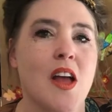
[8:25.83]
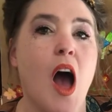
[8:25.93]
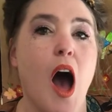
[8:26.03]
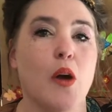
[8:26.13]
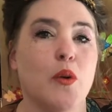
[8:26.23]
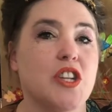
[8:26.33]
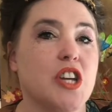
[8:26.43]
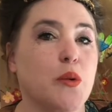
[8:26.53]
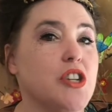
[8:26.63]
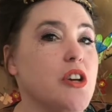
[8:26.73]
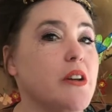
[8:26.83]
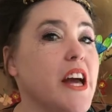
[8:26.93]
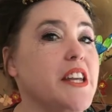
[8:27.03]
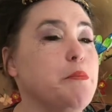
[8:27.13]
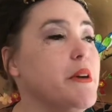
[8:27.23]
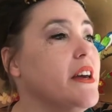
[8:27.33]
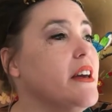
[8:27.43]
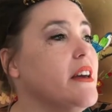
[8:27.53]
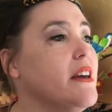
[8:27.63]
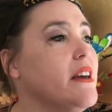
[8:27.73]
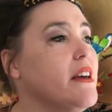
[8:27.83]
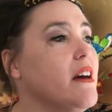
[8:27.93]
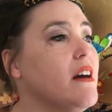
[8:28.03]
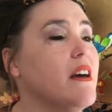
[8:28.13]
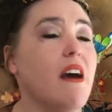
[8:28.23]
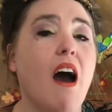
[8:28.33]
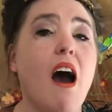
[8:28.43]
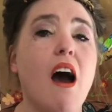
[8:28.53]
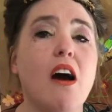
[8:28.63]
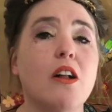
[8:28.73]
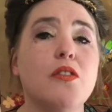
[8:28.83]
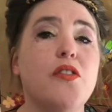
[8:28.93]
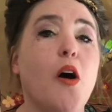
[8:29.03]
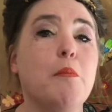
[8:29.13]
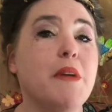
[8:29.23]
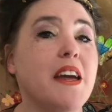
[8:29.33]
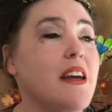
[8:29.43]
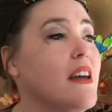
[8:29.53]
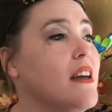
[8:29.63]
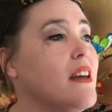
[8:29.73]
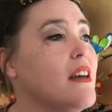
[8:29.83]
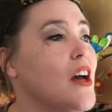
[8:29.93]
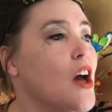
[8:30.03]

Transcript: I wish, oh let it be a girl for me,